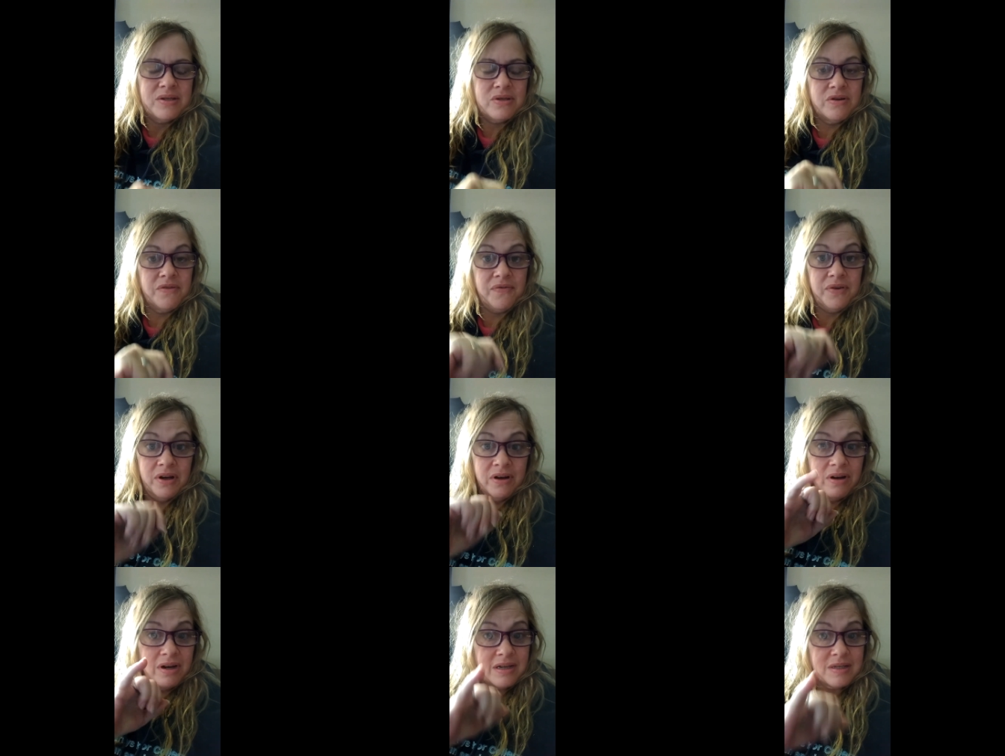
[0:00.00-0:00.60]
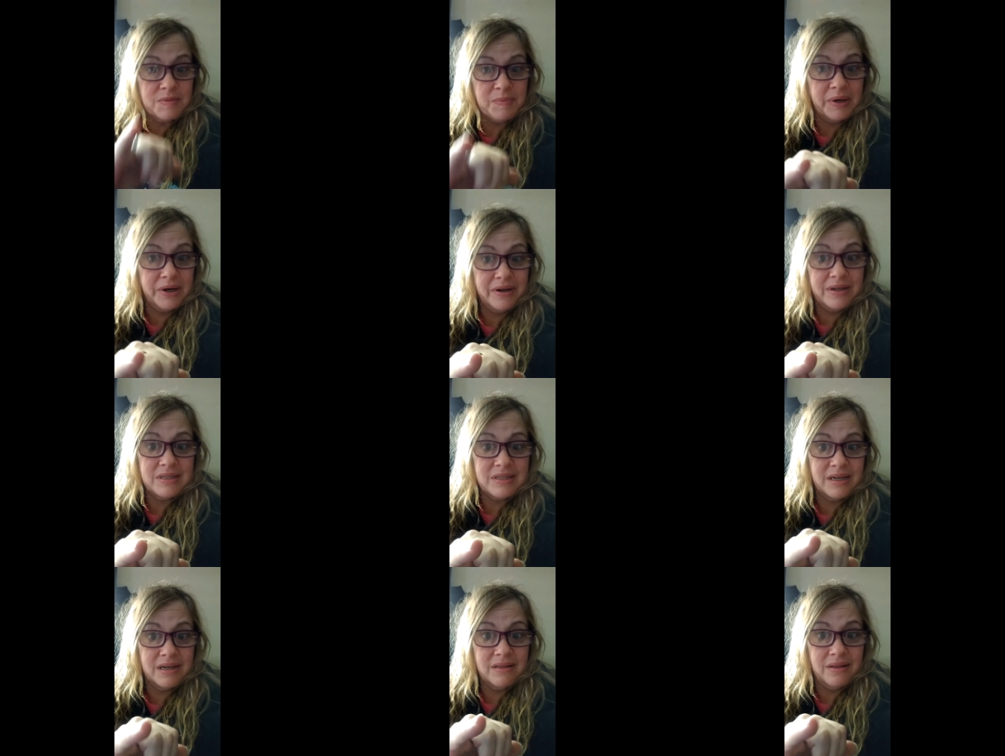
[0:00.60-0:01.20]
So if you're
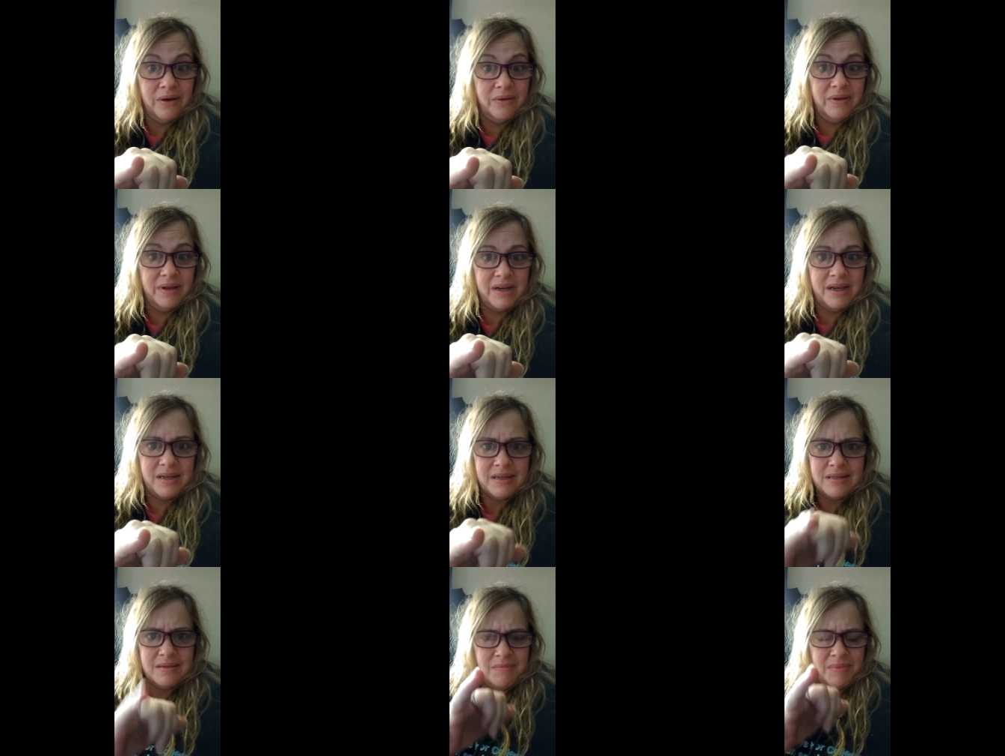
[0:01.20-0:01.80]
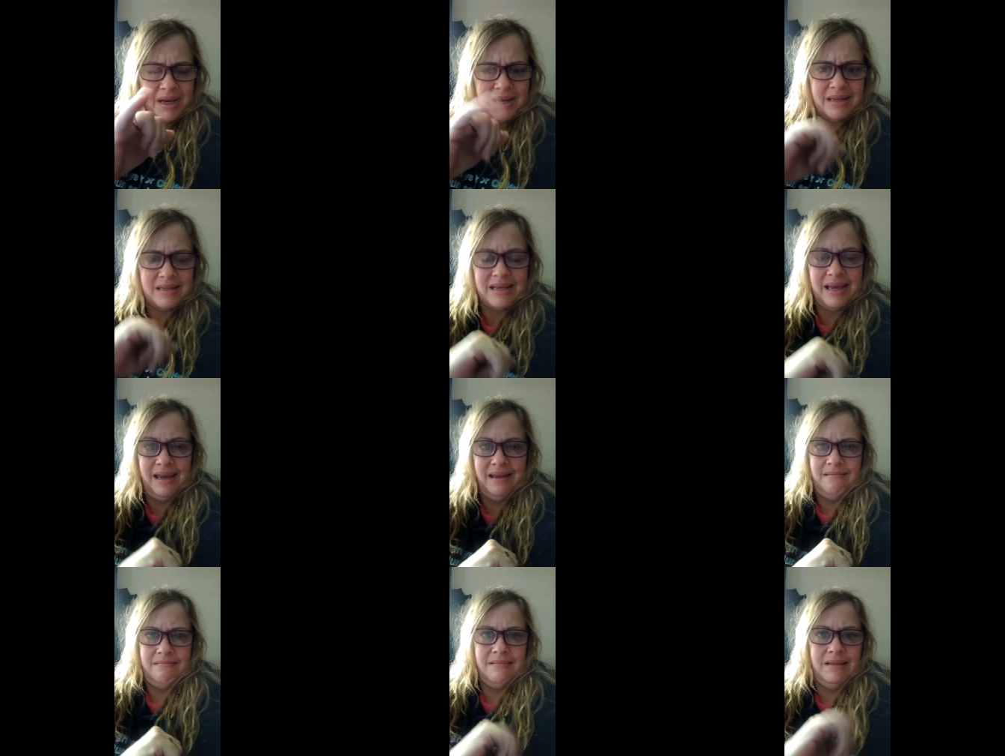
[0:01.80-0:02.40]
experiencing loneliness,
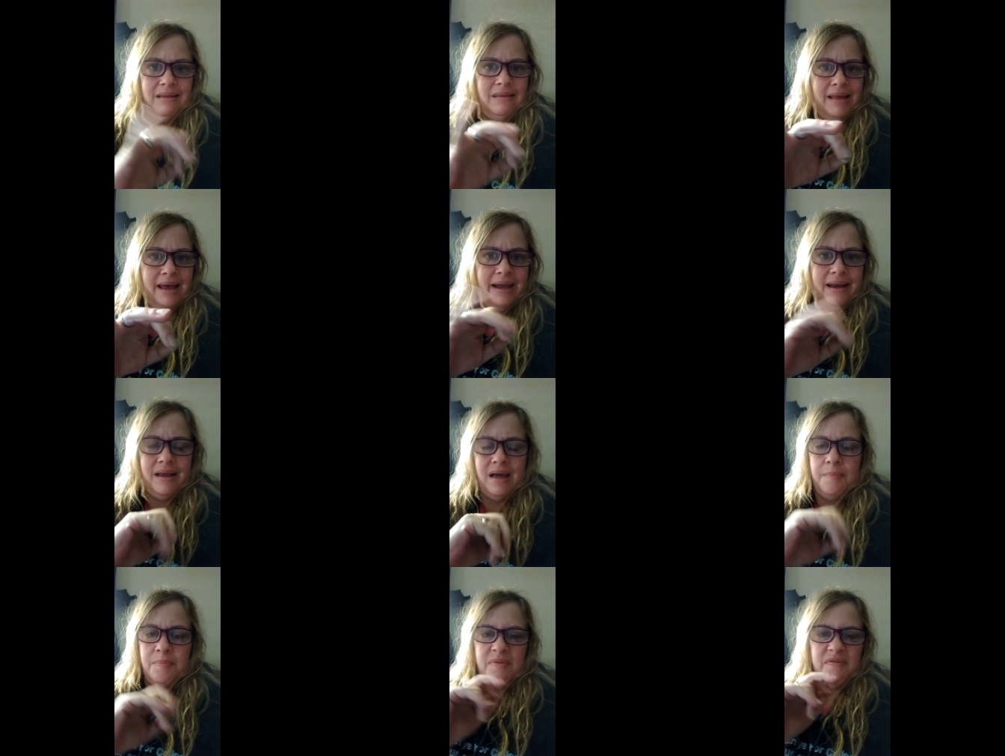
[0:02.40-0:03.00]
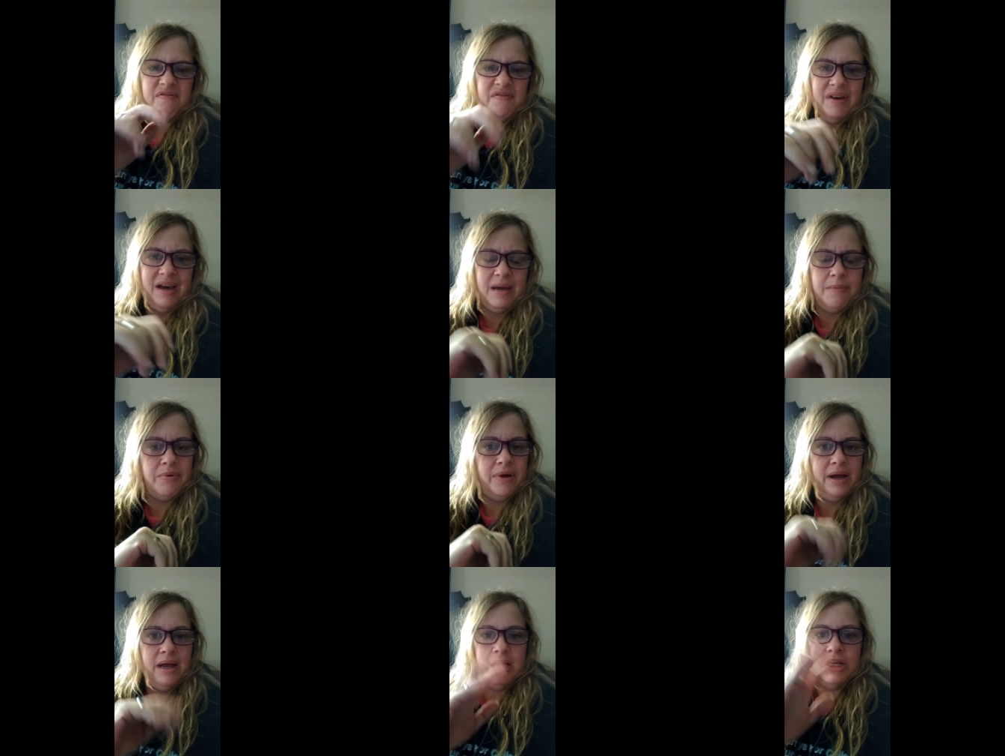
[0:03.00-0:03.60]
meditate, light up,
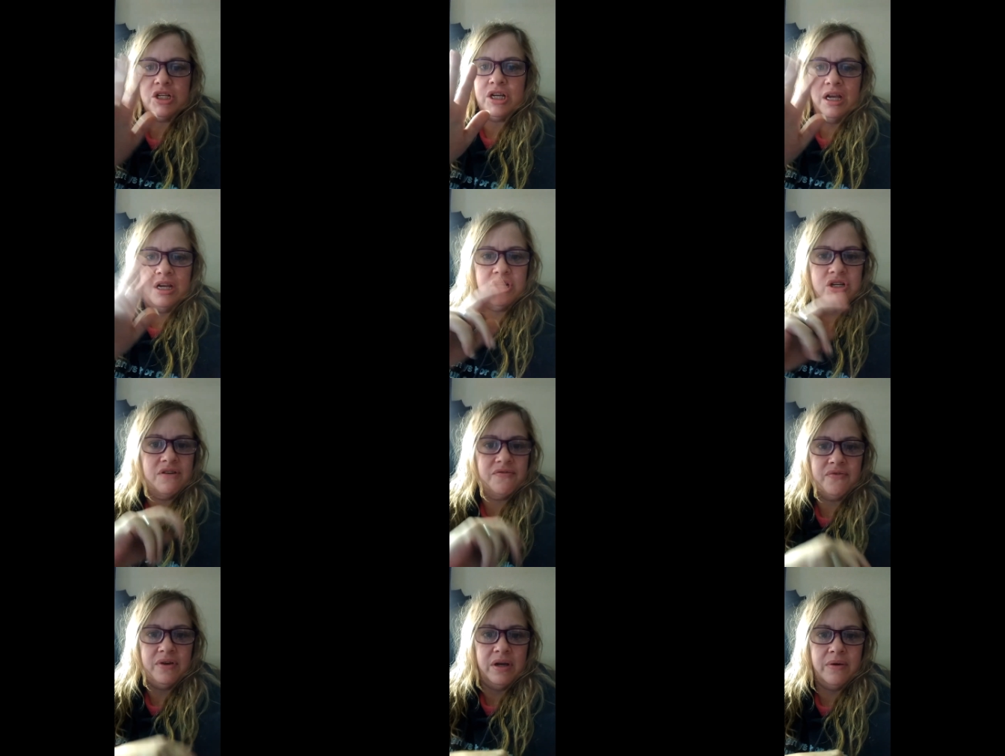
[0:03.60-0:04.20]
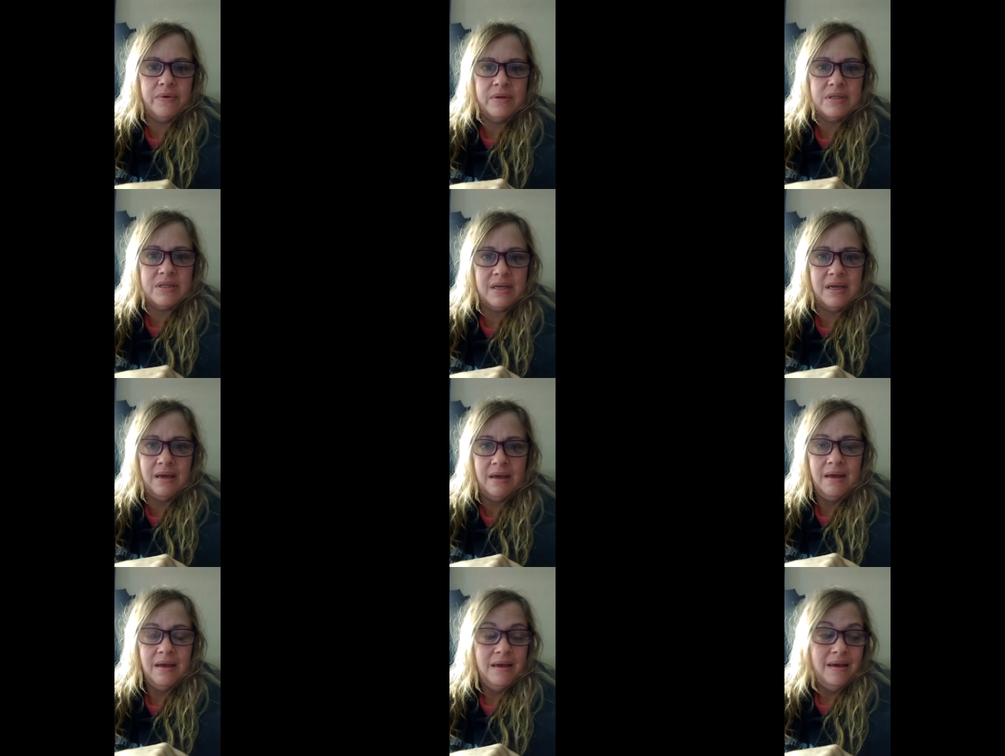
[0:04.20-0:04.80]
vibrate, change your
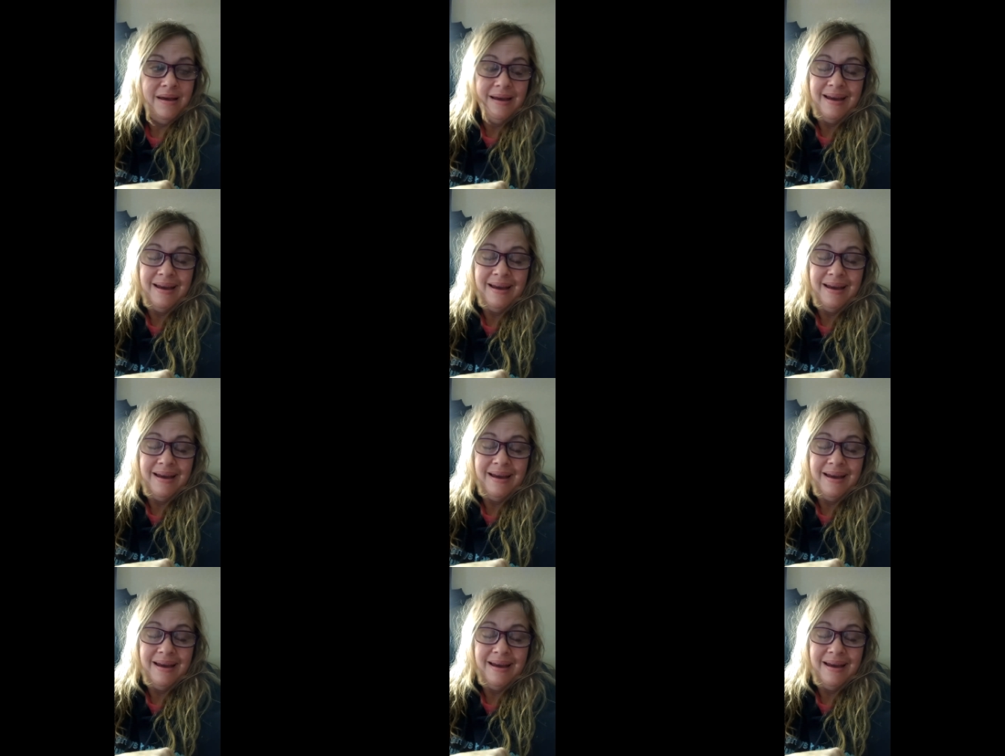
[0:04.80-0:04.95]
frequency.